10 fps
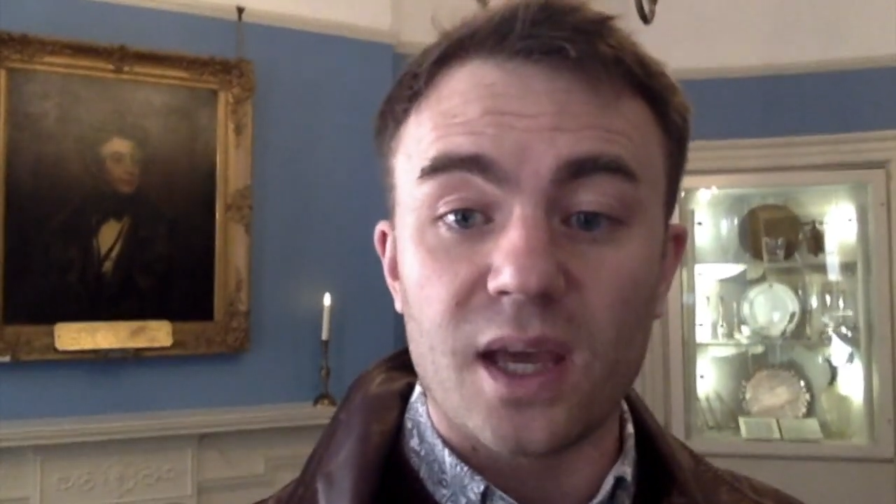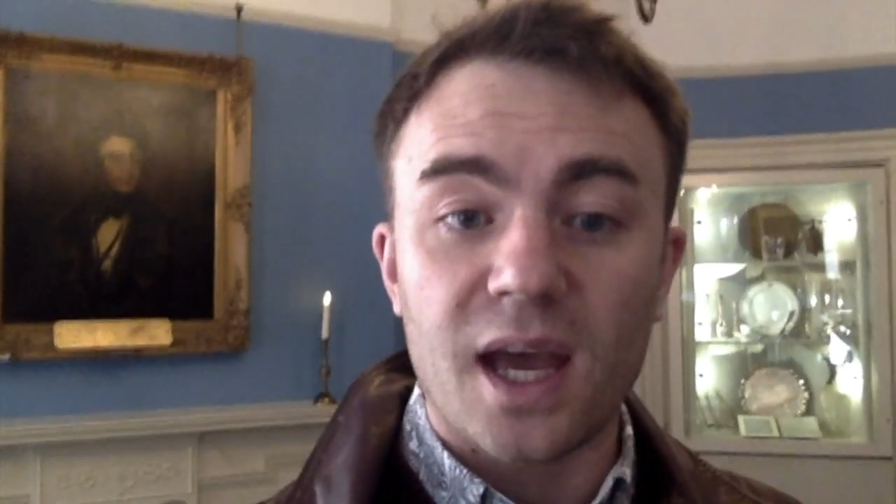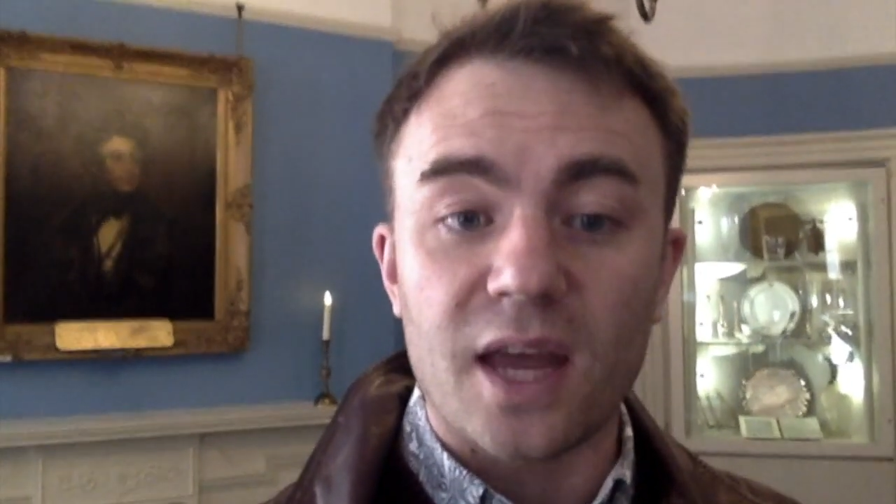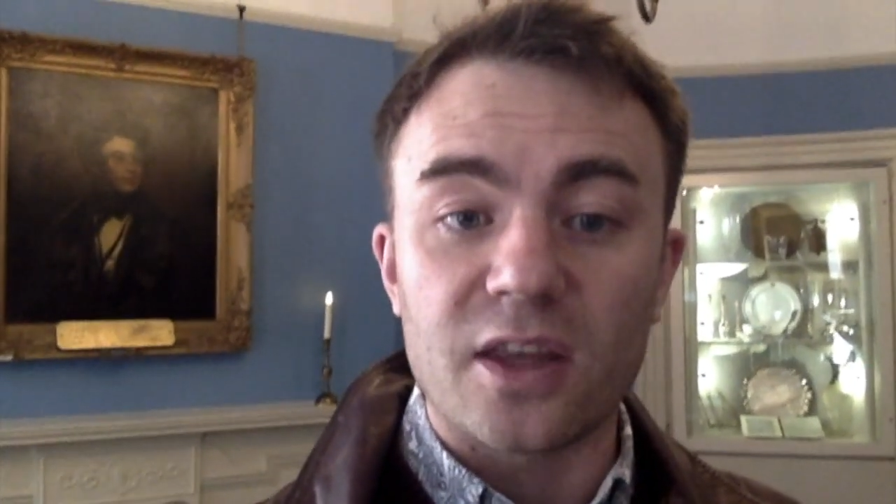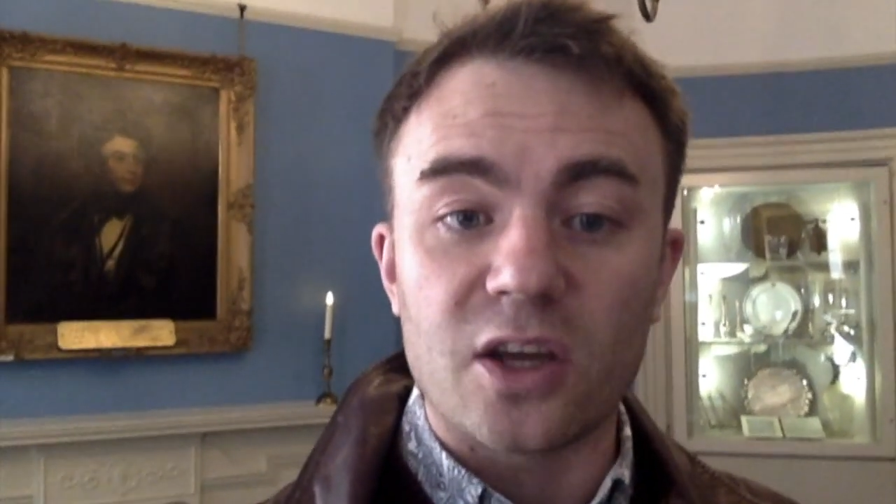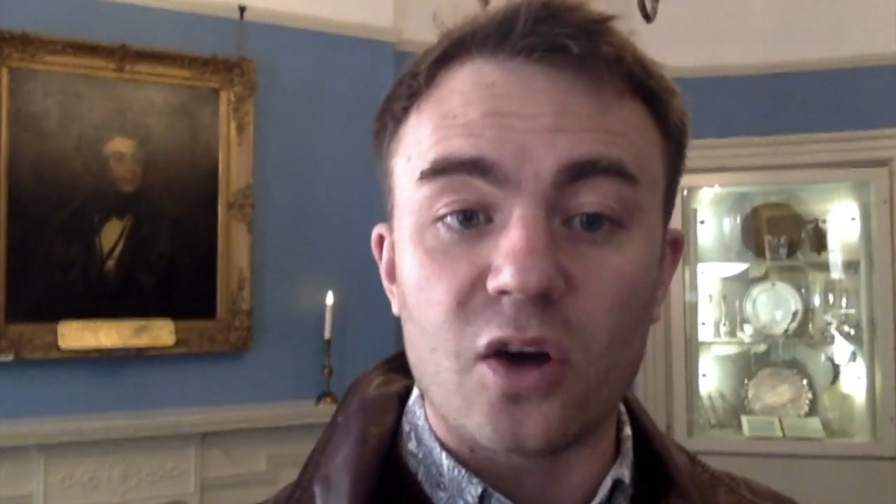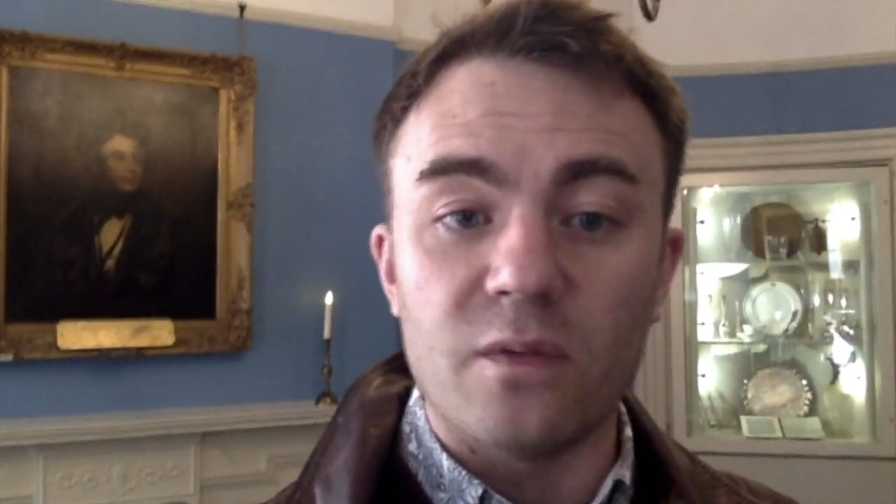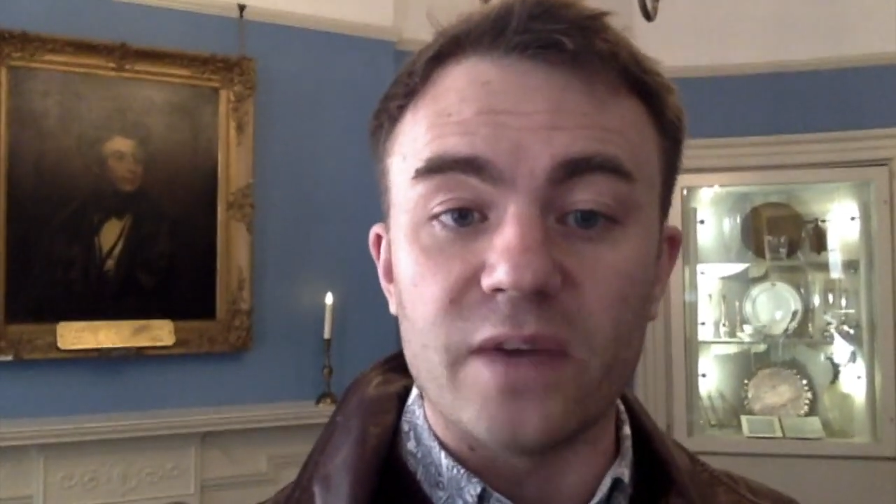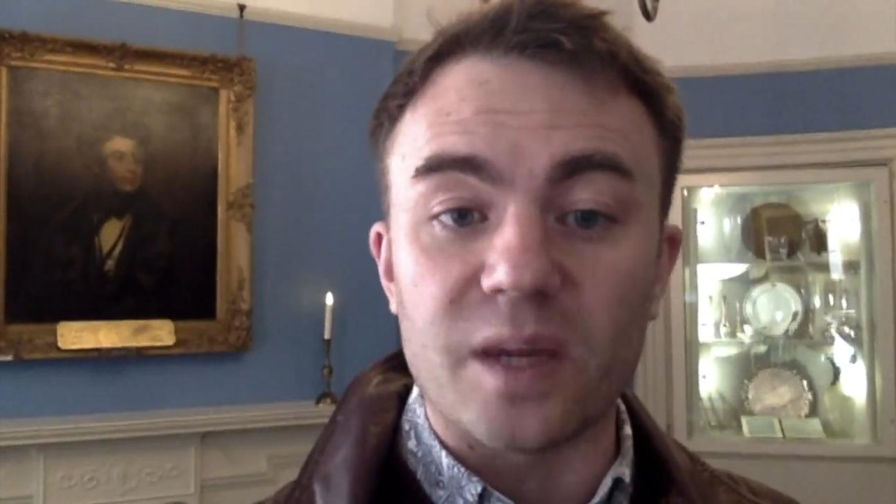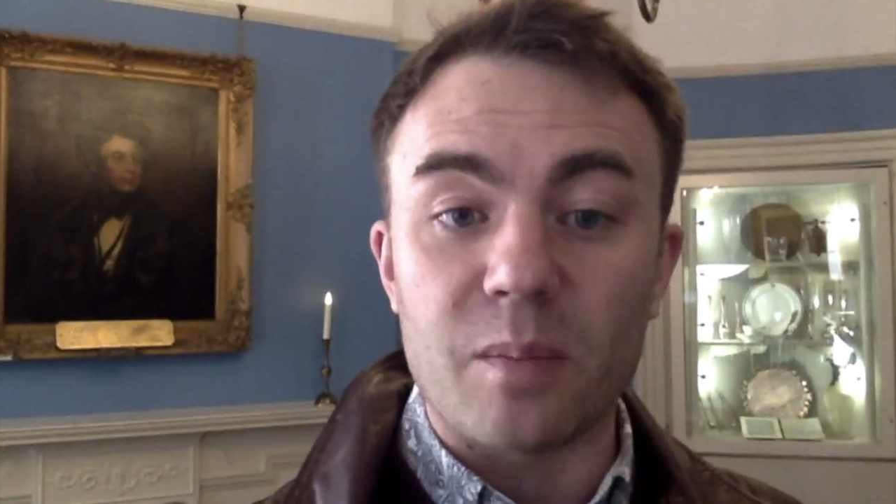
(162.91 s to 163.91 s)
and the
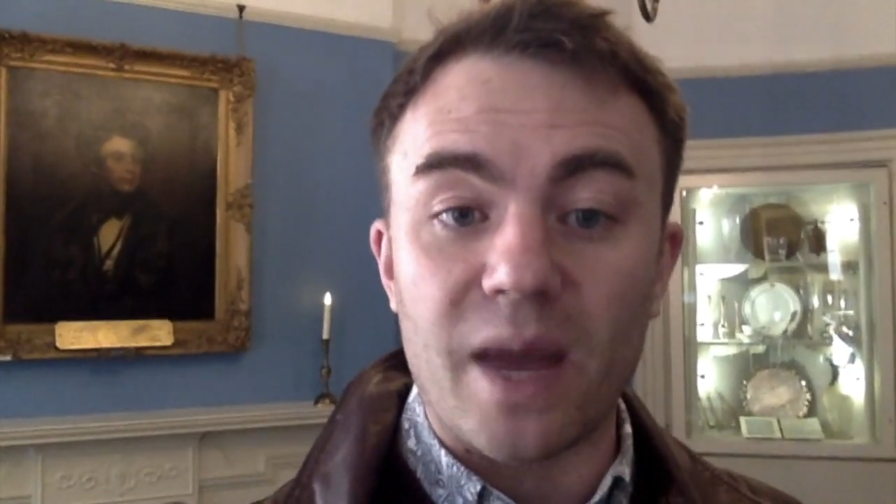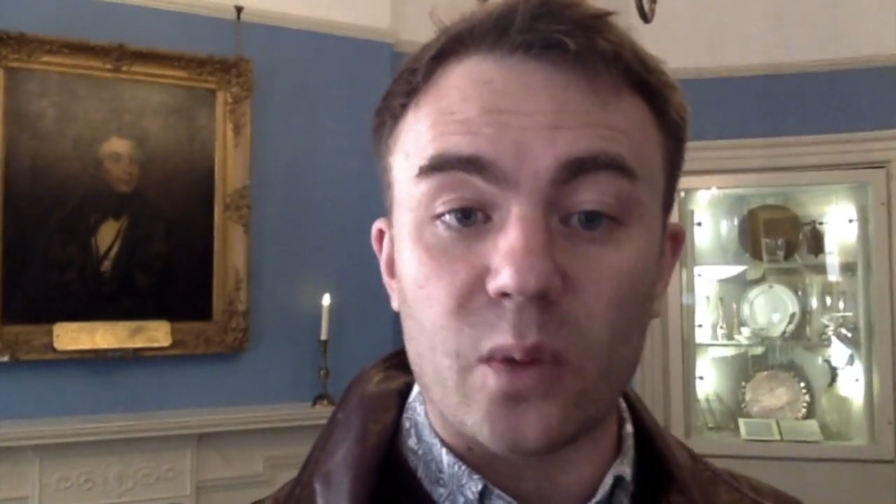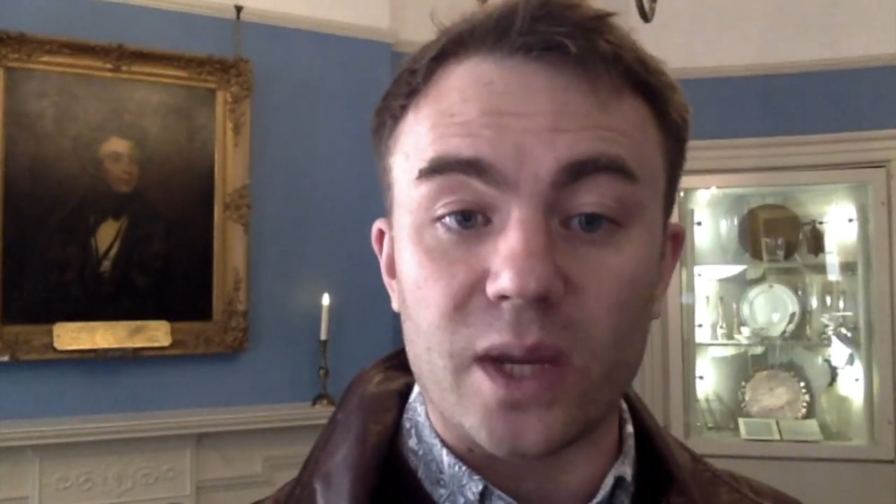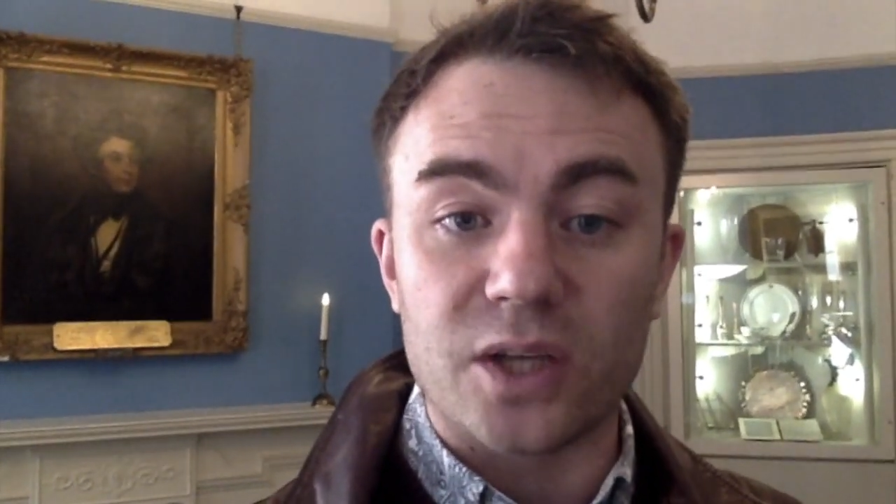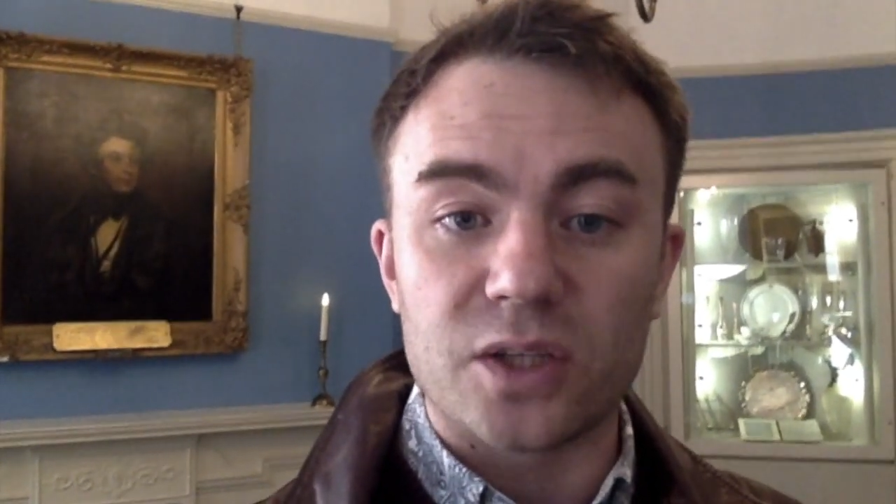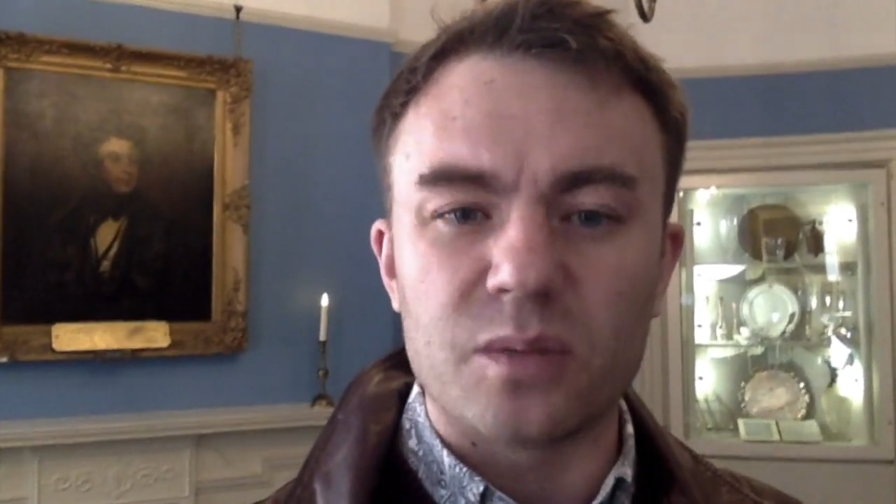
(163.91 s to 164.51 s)
convict Magwitch,